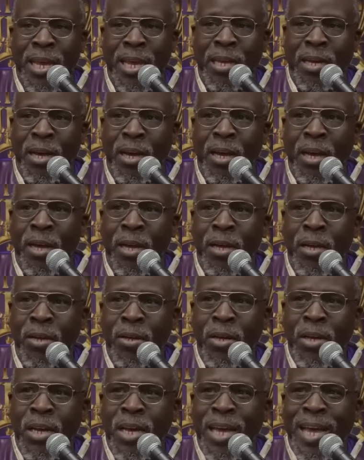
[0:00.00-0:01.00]
Like, hey,
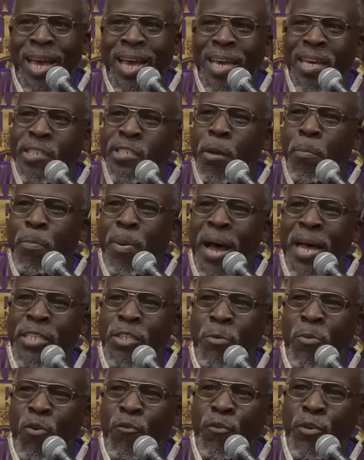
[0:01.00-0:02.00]
is it
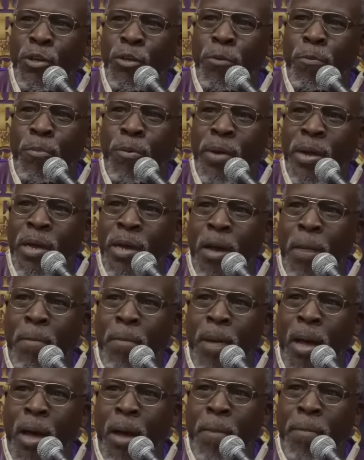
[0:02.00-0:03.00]
possible for you to bring up